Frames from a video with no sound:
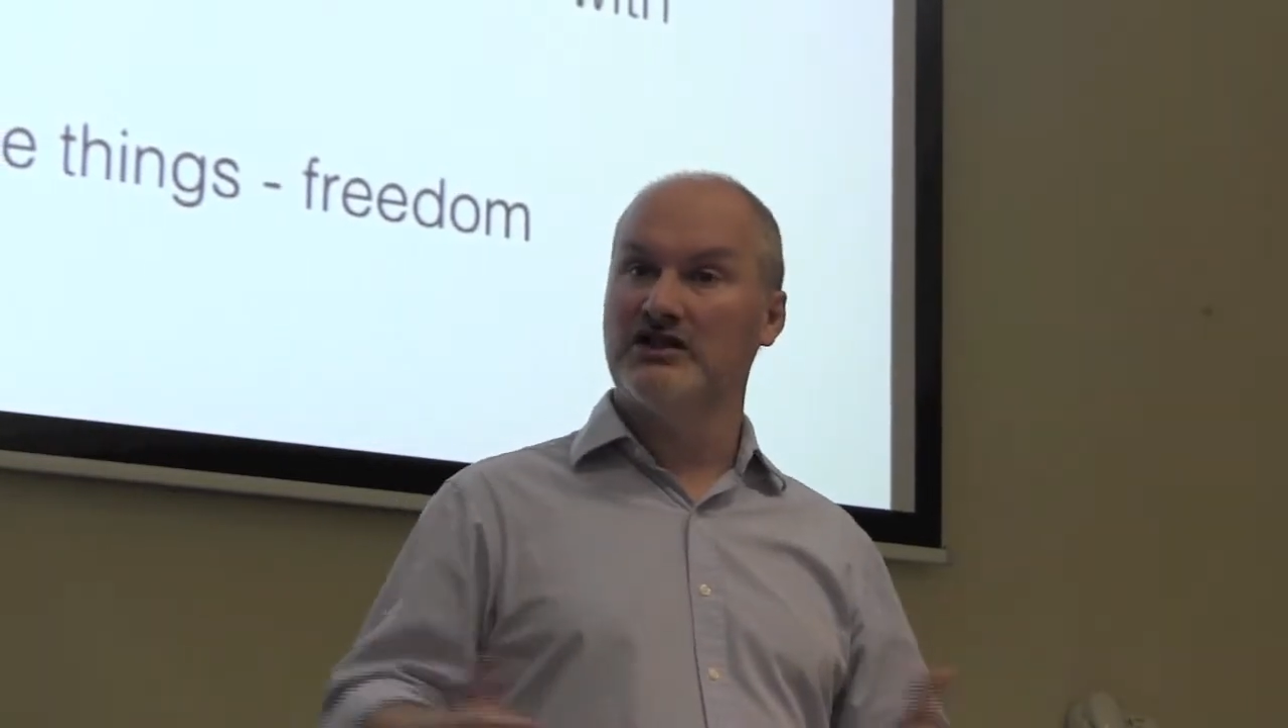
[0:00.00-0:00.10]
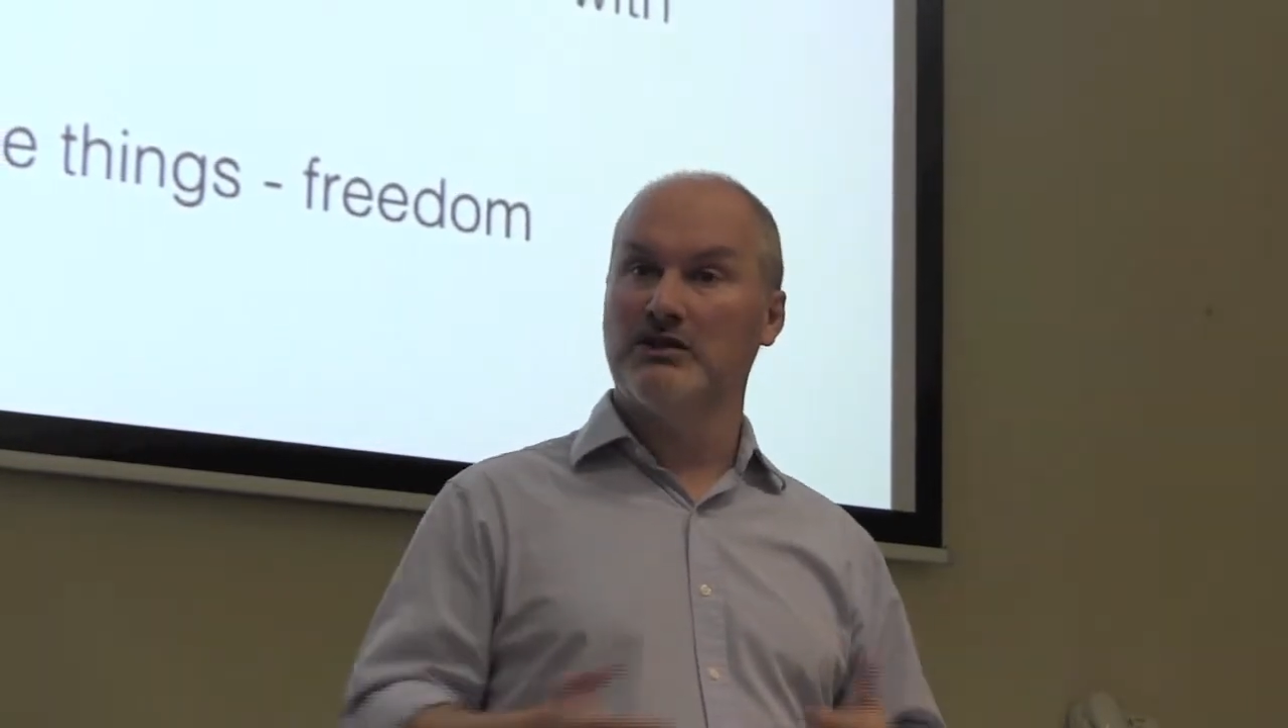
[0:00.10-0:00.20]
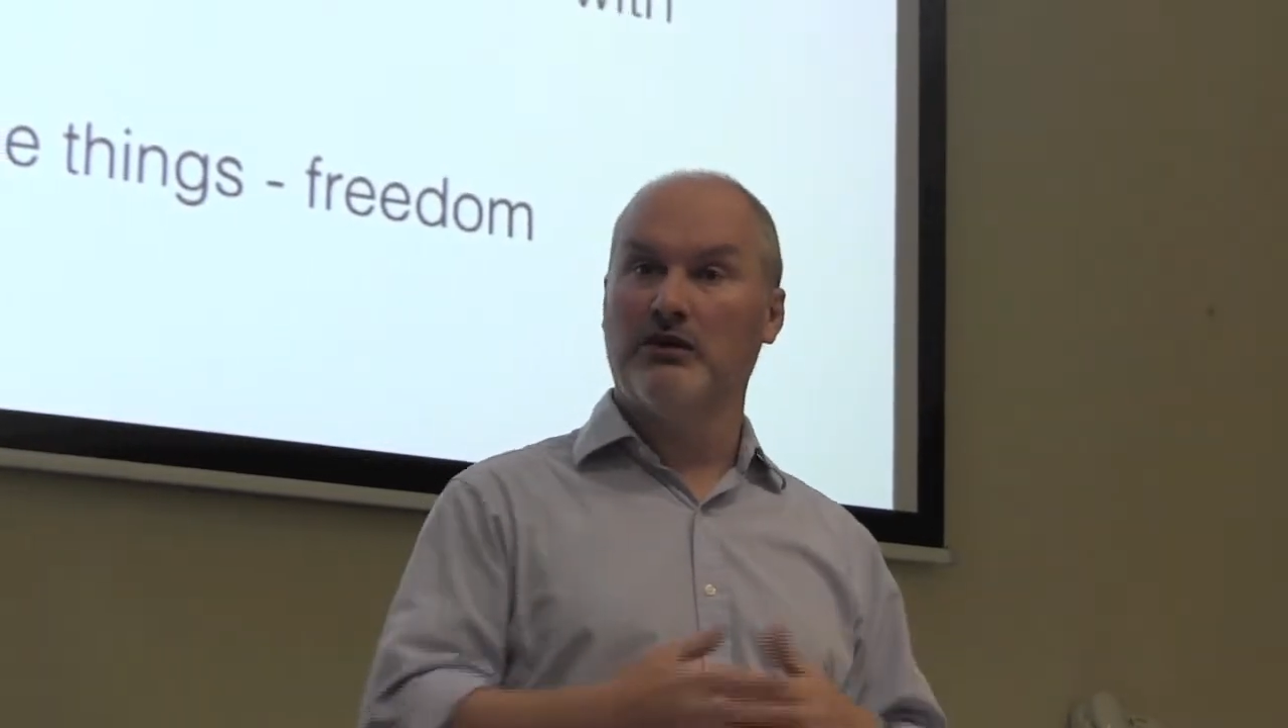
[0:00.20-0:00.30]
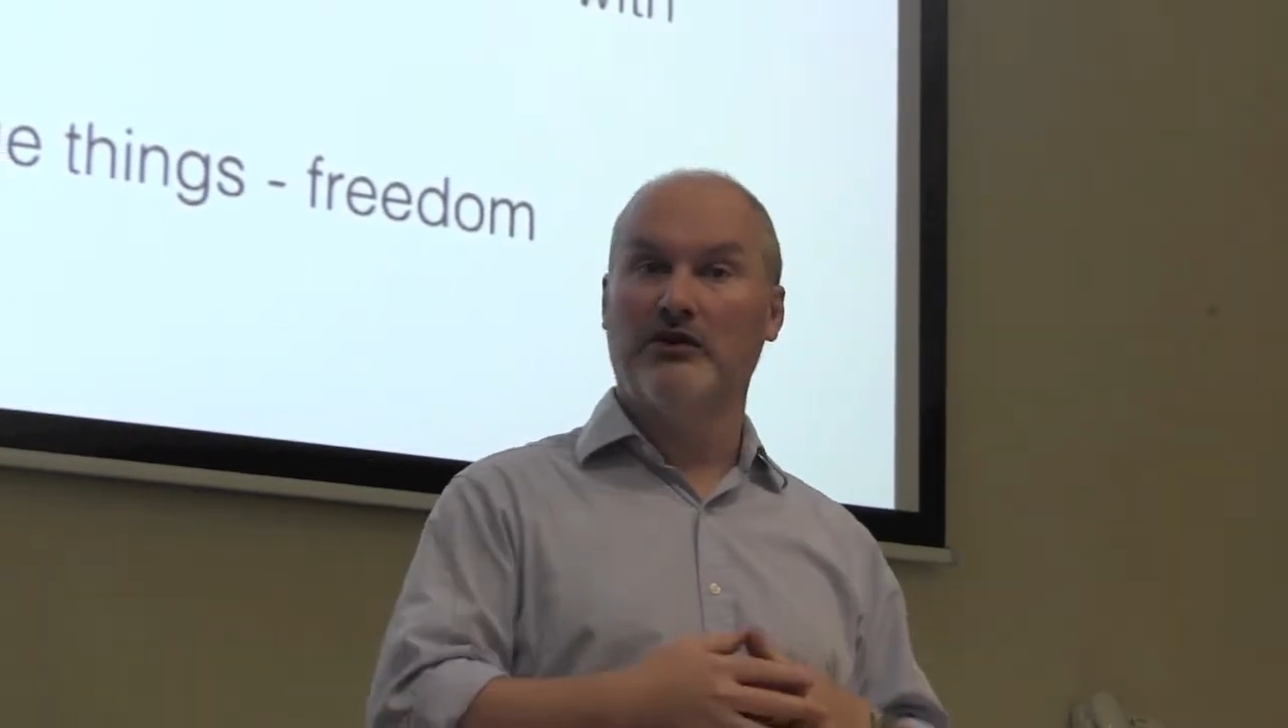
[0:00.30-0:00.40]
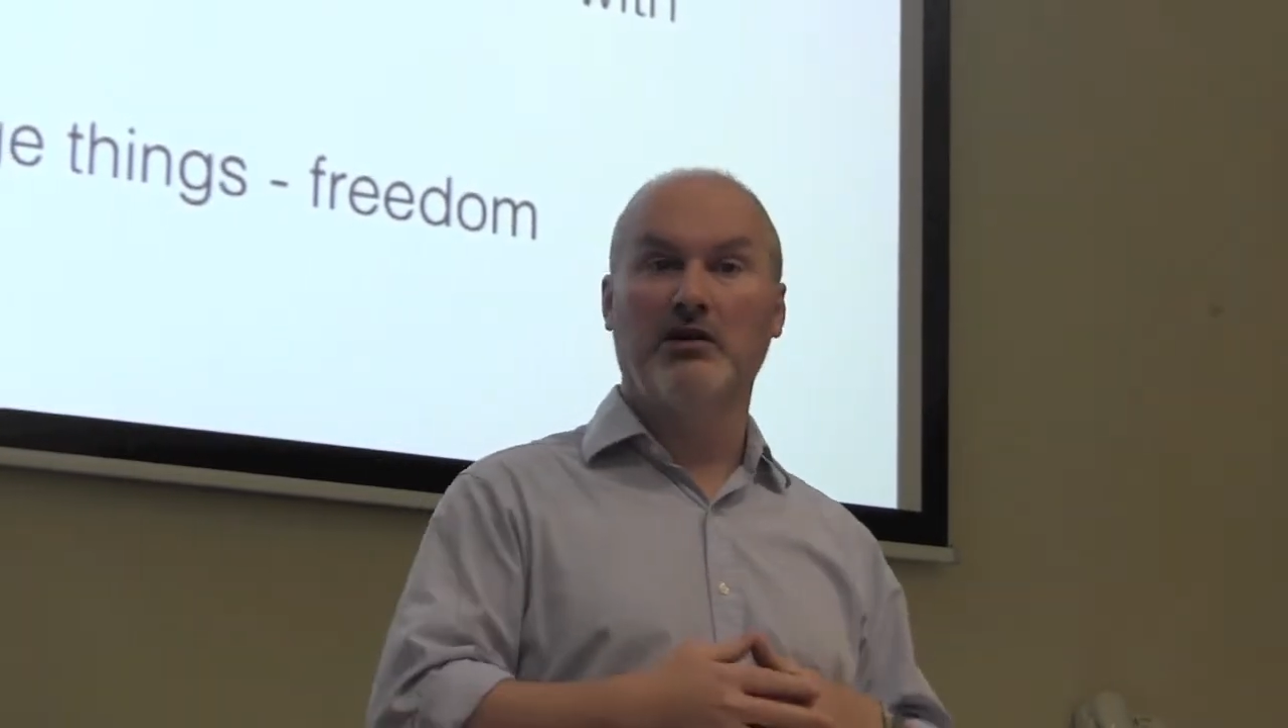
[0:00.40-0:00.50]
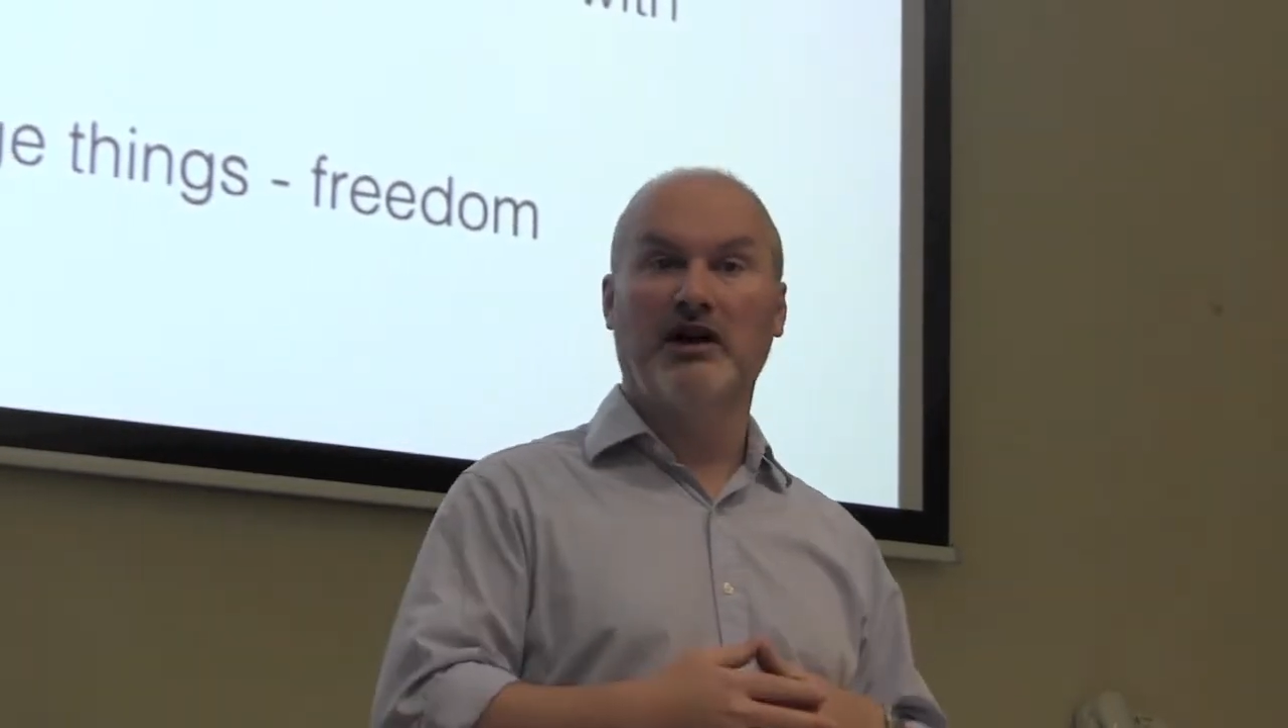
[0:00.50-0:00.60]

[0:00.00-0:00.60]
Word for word: that some of you